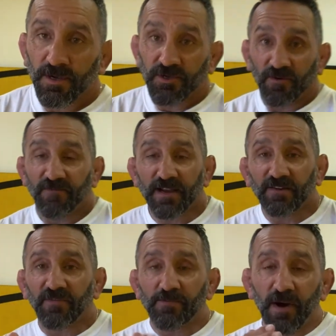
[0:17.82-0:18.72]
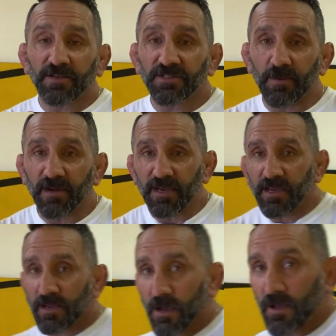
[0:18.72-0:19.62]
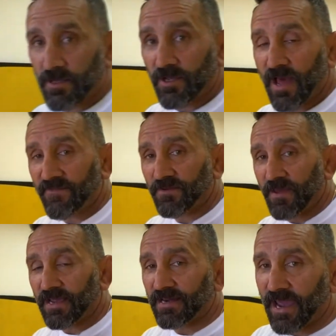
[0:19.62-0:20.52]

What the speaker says: to effectively punch somebody, you'll have to make an